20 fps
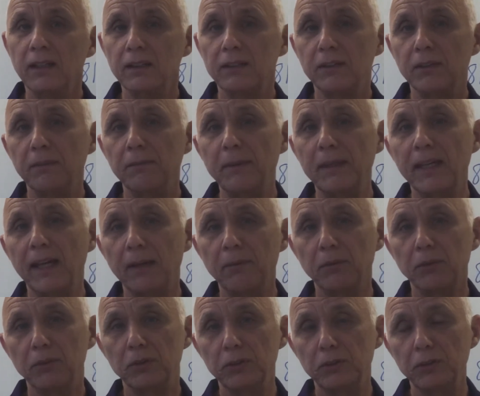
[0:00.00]
to be able
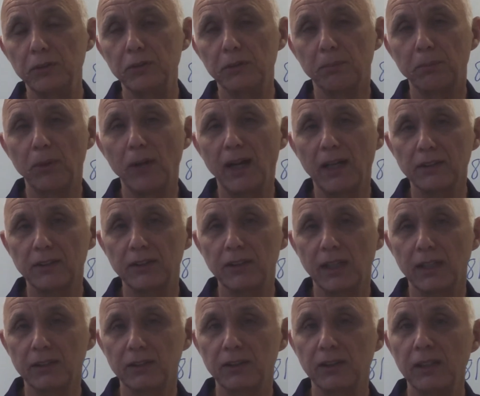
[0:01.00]
to do the
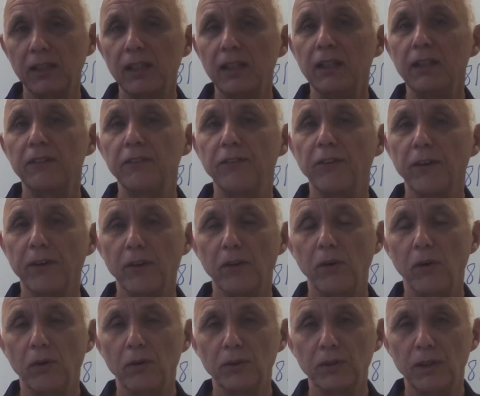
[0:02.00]
process for the
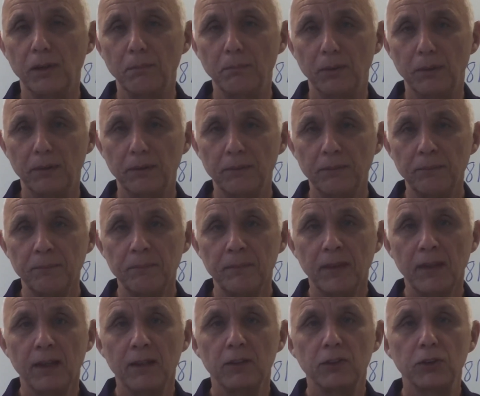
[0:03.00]
whole number.
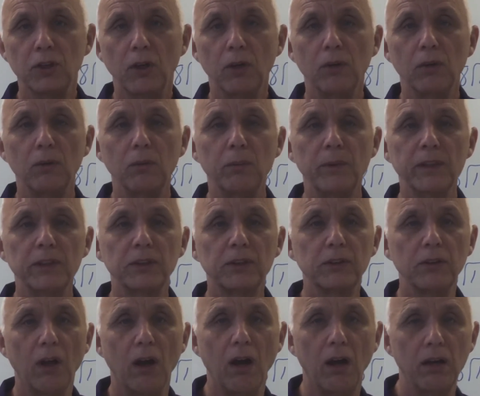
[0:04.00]
So we
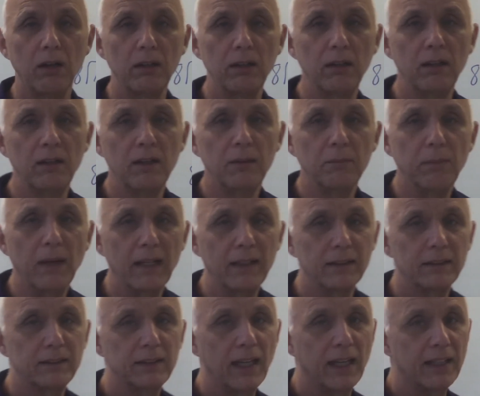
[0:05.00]
start by
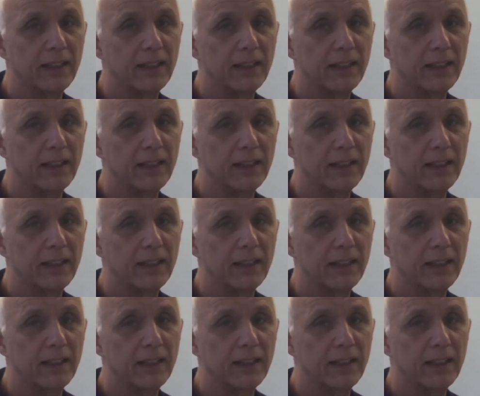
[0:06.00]
saying